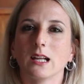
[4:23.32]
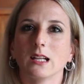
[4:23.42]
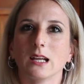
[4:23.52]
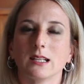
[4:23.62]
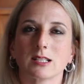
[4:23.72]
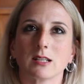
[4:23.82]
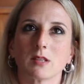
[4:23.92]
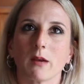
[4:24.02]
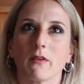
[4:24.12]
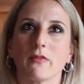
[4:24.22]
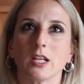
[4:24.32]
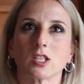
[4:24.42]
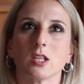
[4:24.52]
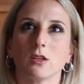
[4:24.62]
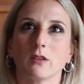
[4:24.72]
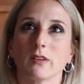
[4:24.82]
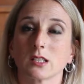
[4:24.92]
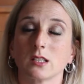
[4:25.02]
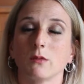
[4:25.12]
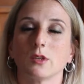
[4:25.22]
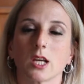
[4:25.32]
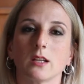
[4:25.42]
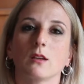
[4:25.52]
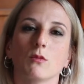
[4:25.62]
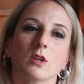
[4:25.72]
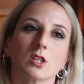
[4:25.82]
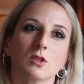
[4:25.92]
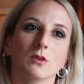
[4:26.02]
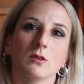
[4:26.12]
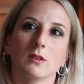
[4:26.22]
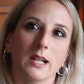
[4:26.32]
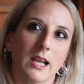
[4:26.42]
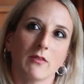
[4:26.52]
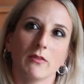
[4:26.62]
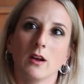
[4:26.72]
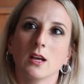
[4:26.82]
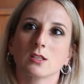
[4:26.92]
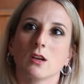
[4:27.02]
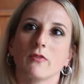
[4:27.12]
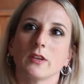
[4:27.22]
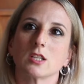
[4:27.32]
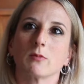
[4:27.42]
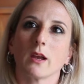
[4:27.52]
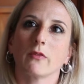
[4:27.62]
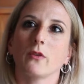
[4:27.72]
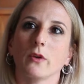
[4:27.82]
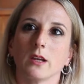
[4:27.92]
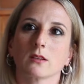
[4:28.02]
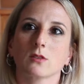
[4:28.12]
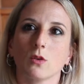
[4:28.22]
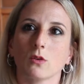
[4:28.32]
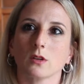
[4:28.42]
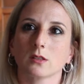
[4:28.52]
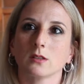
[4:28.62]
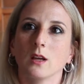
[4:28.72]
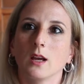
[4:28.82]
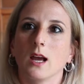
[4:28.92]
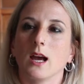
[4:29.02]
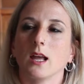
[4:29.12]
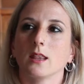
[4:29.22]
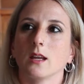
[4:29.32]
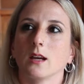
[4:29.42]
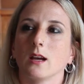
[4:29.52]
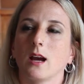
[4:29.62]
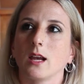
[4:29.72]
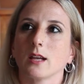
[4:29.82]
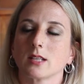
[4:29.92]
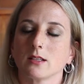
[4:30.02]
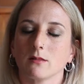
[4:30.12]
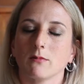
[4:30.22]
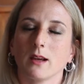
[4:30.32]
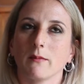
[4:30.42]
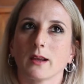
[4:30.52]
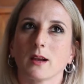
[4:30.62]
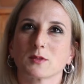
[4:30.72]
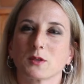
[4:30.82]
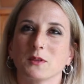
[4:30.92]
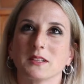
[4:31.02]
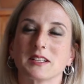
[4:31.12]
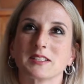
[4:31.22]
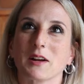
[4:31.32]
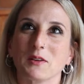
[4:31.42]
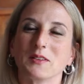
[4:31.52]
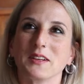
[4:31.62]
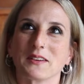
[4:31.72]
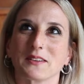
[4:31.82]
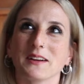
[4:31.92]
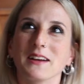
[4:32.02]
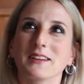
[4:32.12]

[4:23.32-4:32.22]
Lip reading: And then at the same time I finished the university, which I didn't want to leave. So I finished my 4 years course, and I attended my makeup school in the second year.